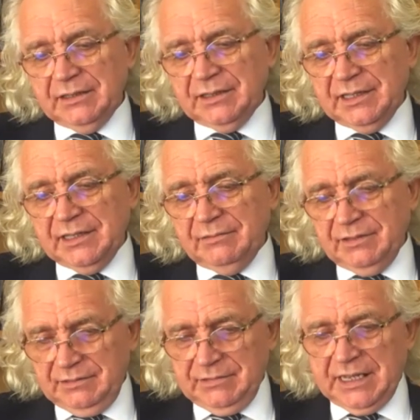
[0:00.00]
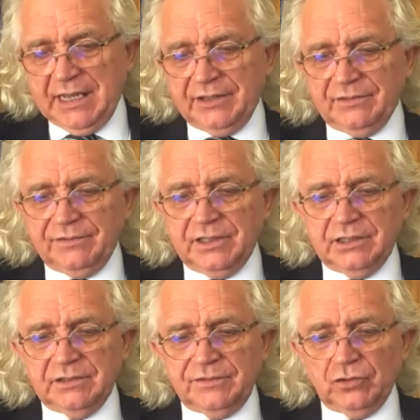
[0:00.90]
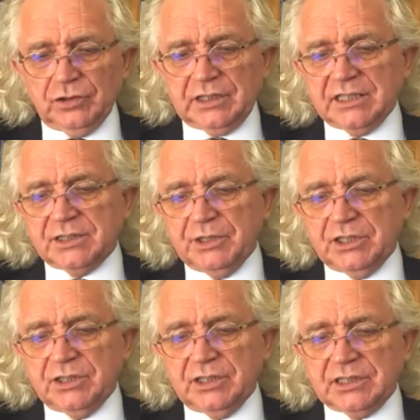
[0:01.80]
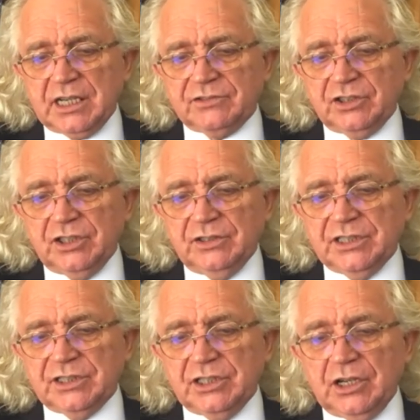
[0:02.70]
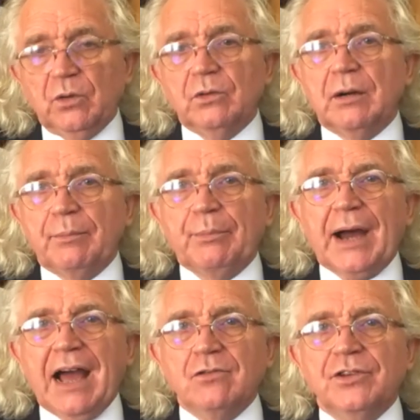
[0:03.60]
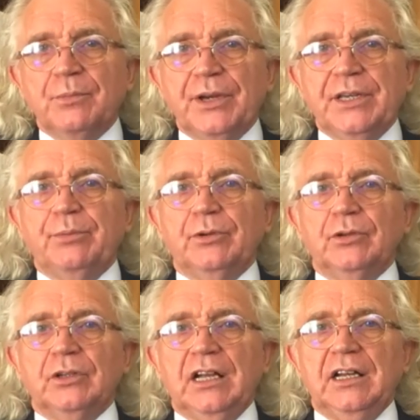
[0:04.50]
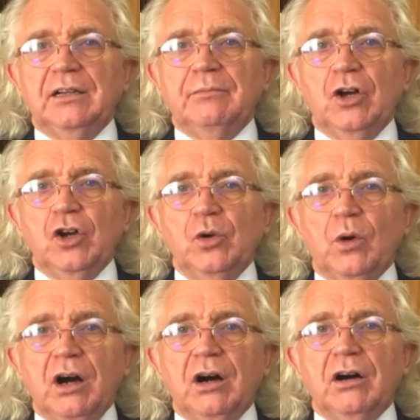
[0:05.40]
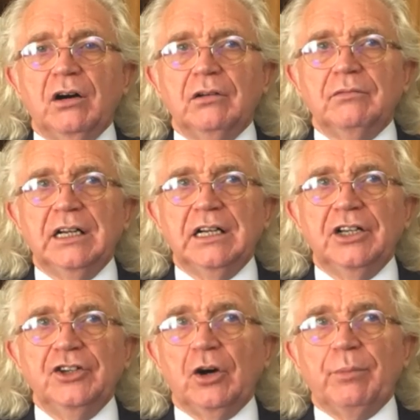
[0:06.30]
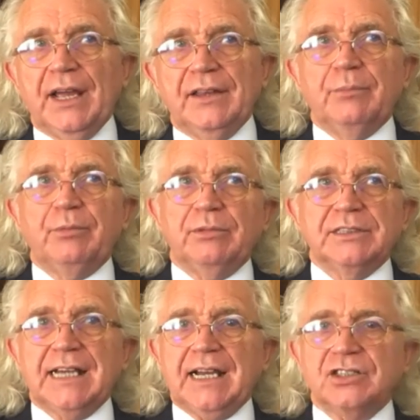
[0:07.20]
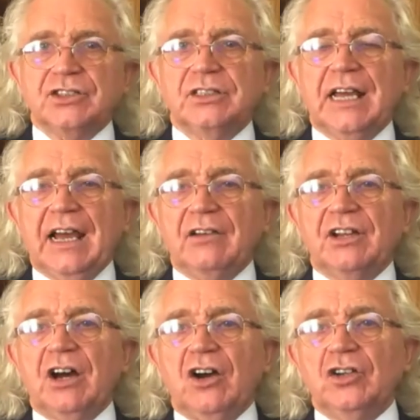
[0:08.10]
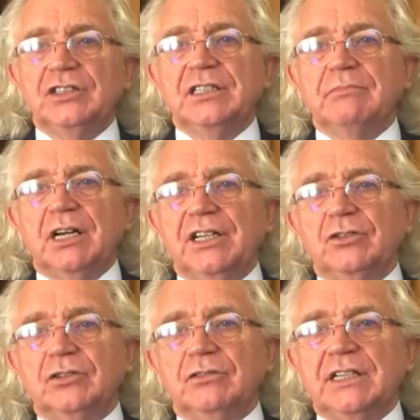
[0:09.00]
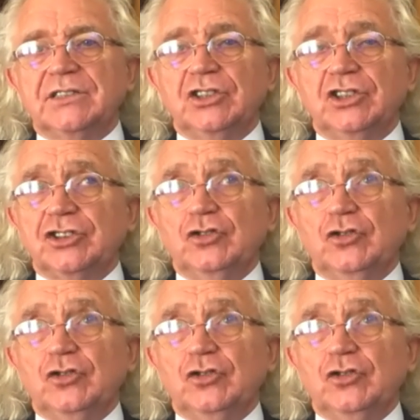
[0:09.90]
the head of fraud that I'm speaking to this afternoon, is, you know, about the people who are not paying their proper tax and how they're hiding money and all the rest of it. Just